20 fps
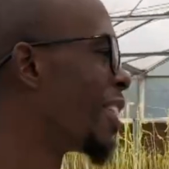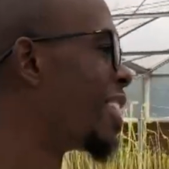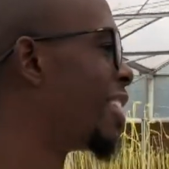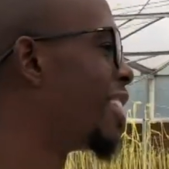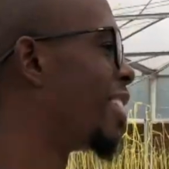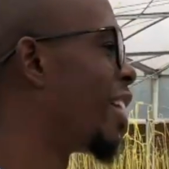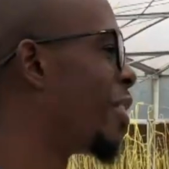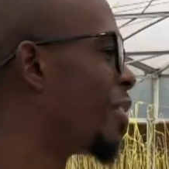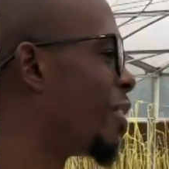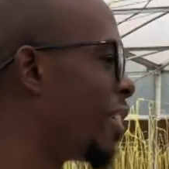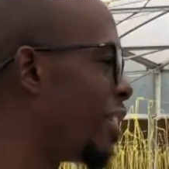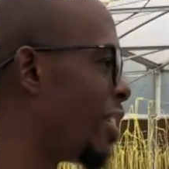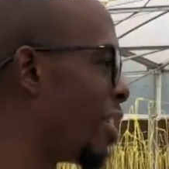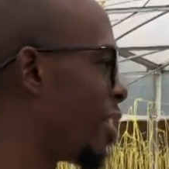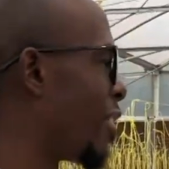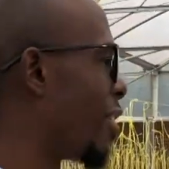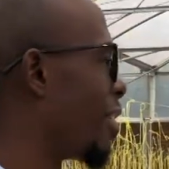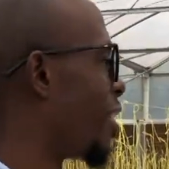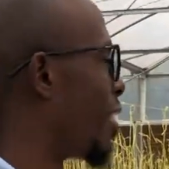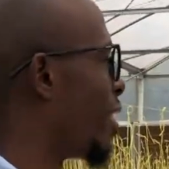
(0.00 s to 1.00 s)
down
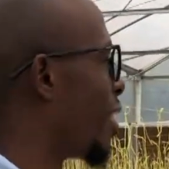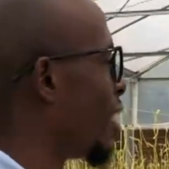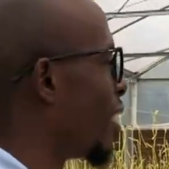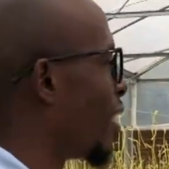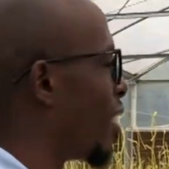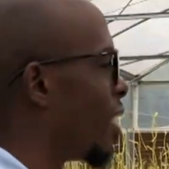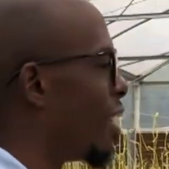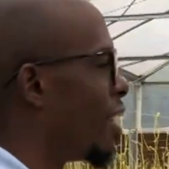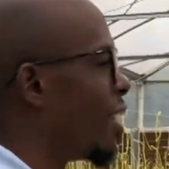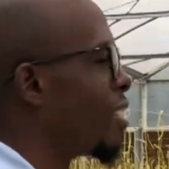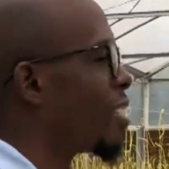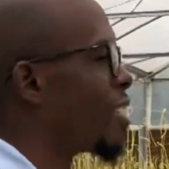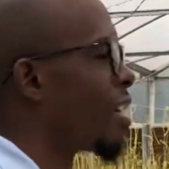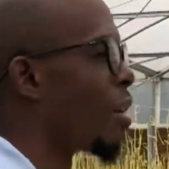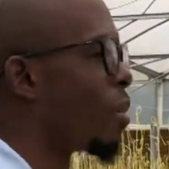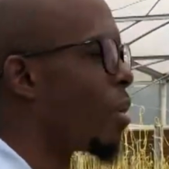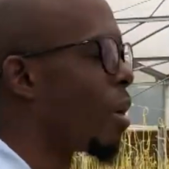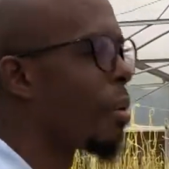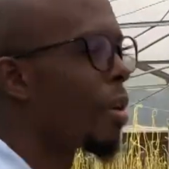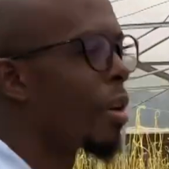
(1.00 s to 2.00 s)
here is uh,
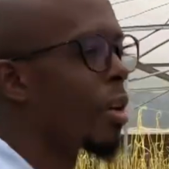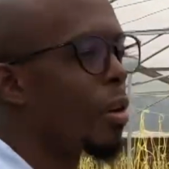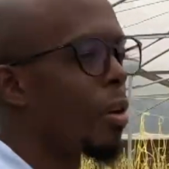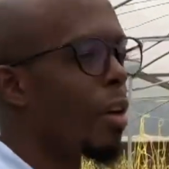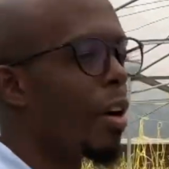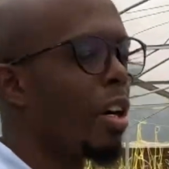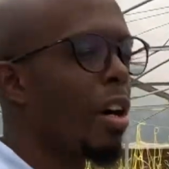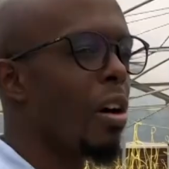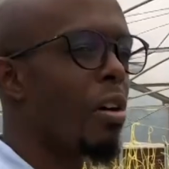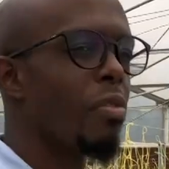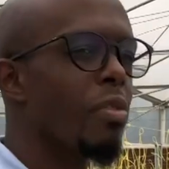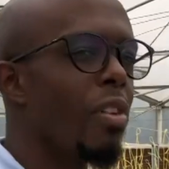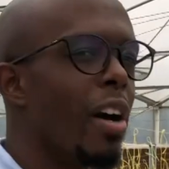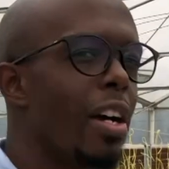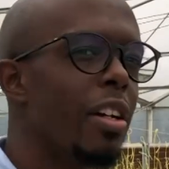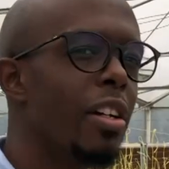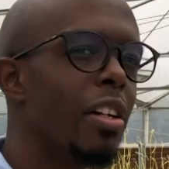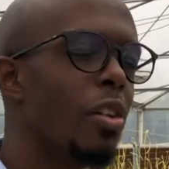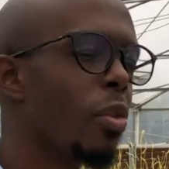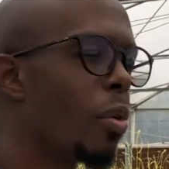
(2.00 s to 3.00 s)
where we're growing our
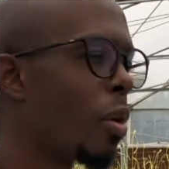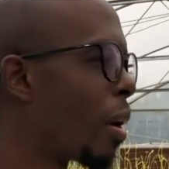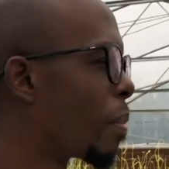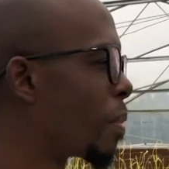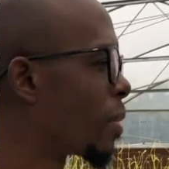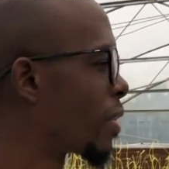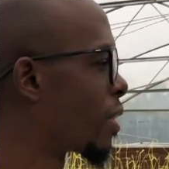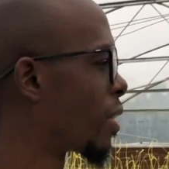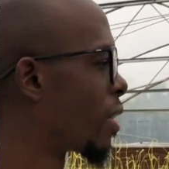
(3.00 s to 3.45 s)
vining crops.